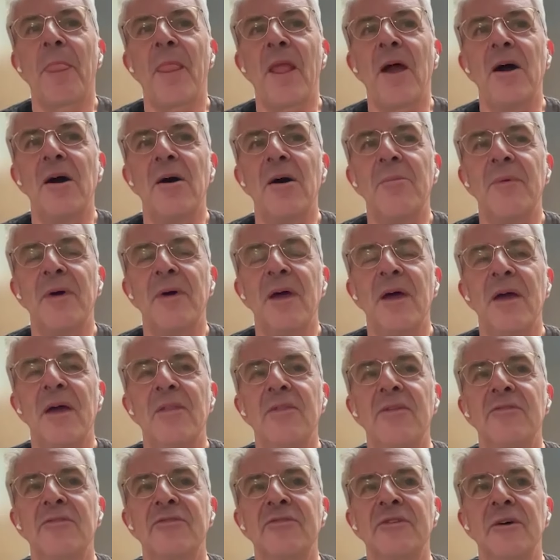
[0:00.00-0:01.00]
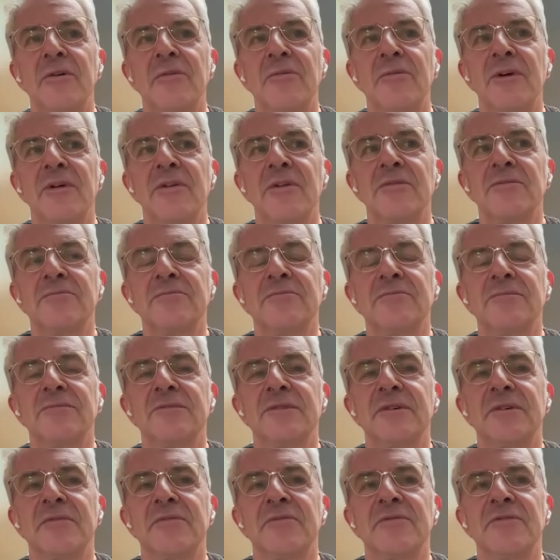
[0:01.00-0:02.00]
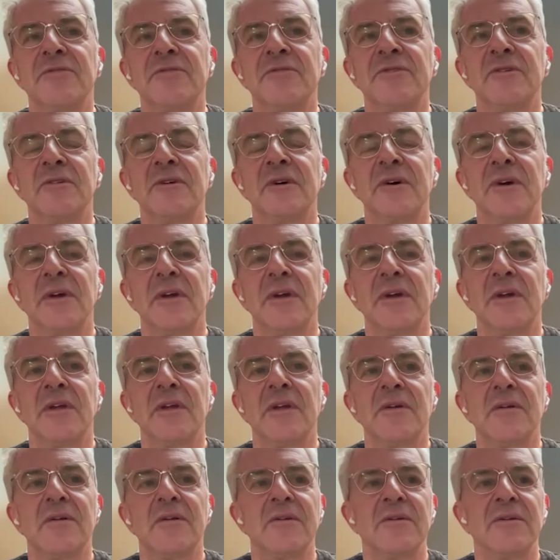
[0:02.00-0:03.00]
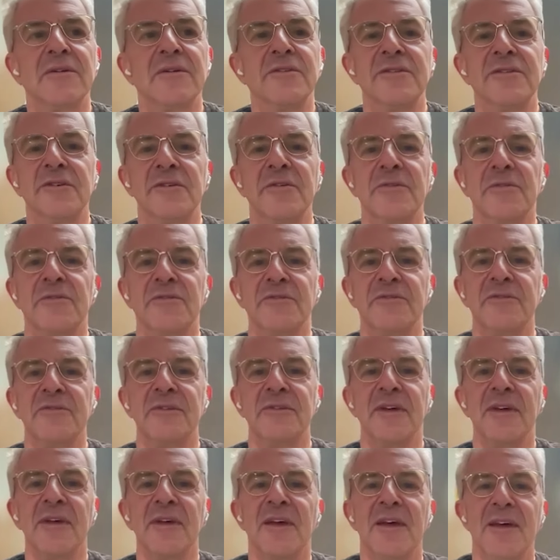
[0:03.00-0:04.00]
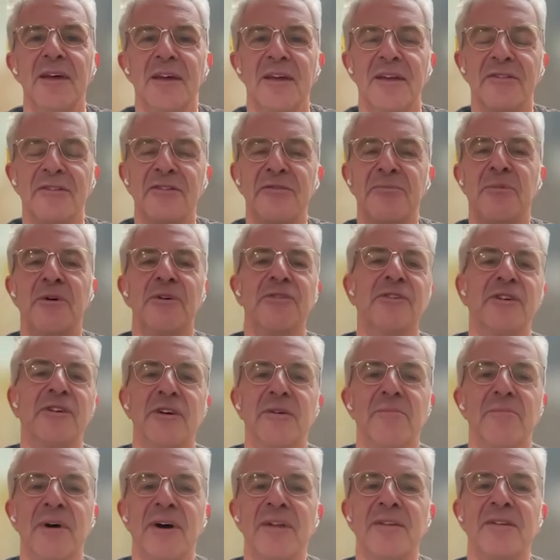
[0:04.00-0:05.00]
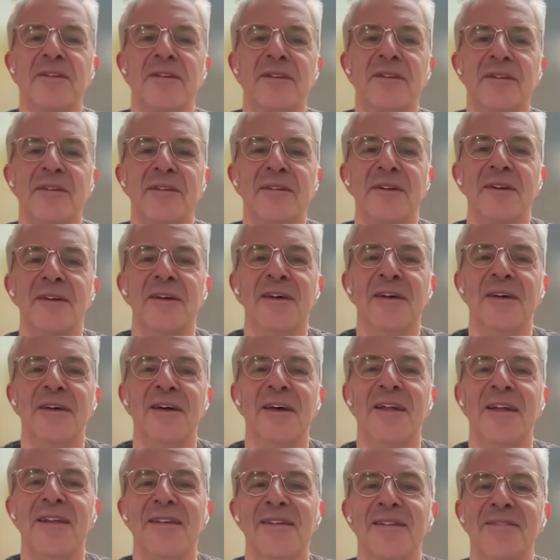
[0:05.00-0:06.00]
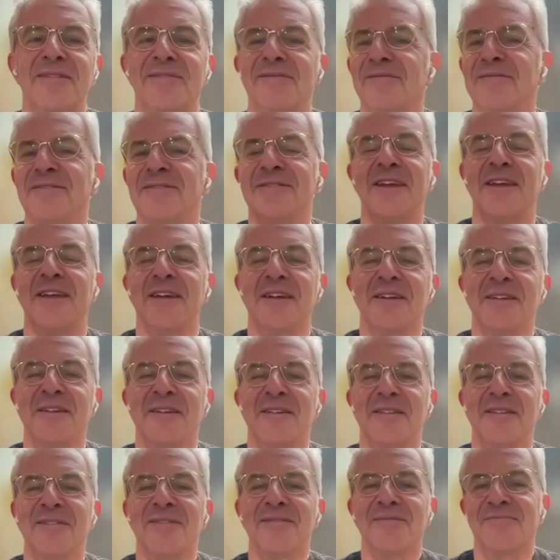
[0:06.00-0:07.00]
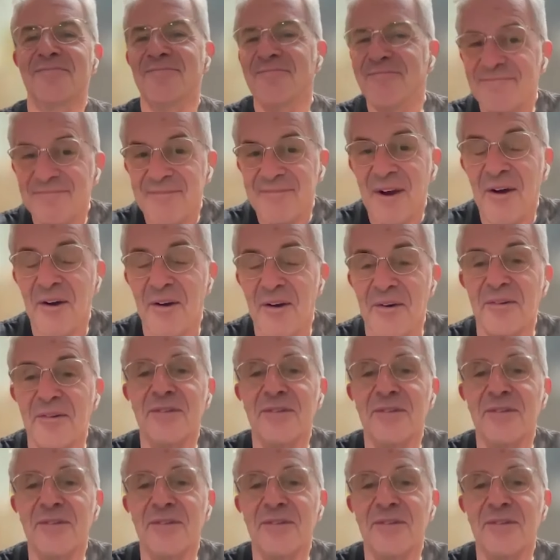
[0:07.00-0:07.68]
And there's no real sort of joy or juice in just pushing a button and saying, "Oh,